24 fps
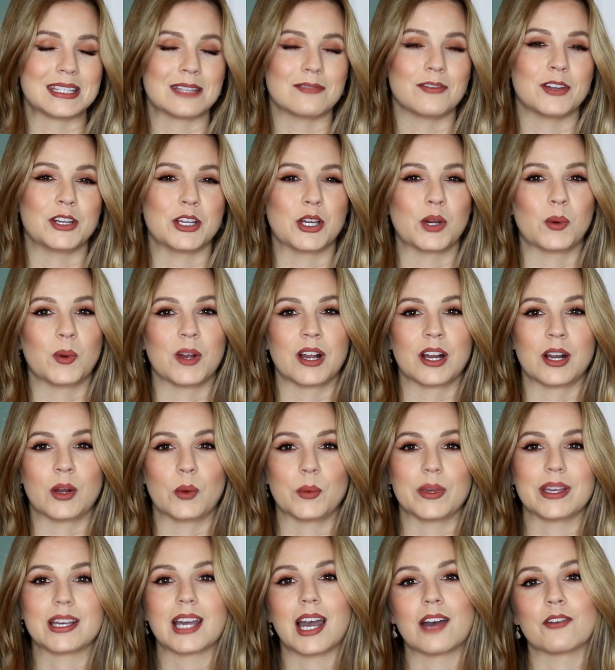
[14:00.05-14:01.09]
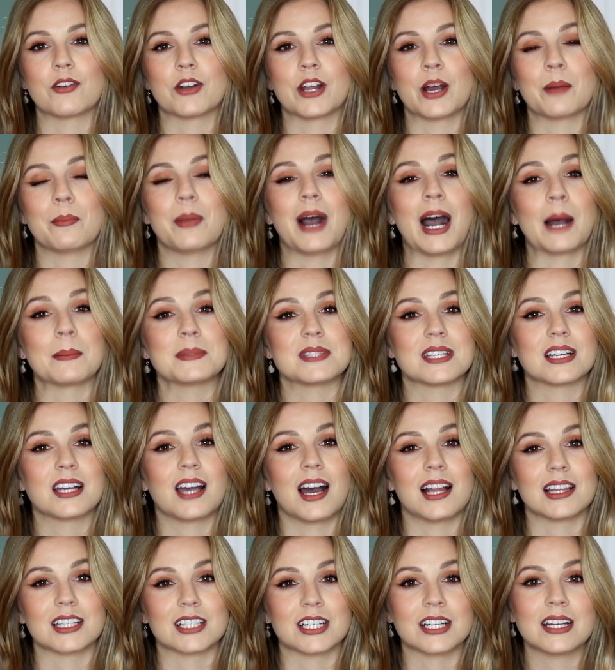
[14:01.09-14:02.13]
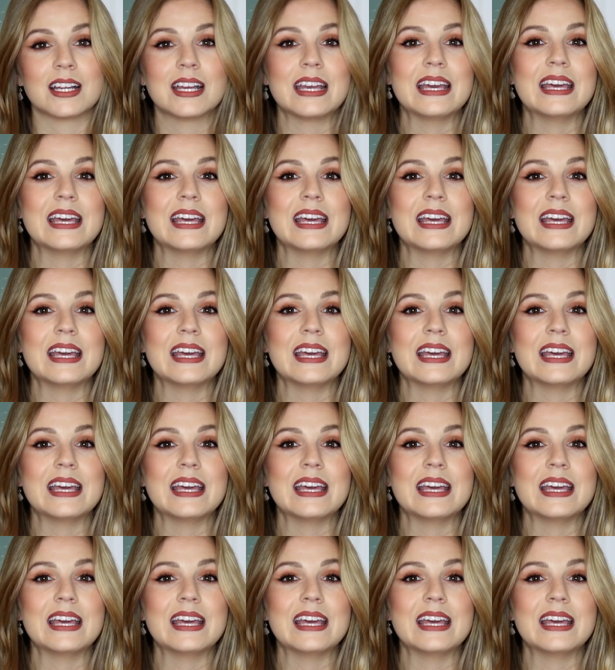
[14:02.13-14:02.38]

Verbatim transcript: the video where we covered up Pops of Color,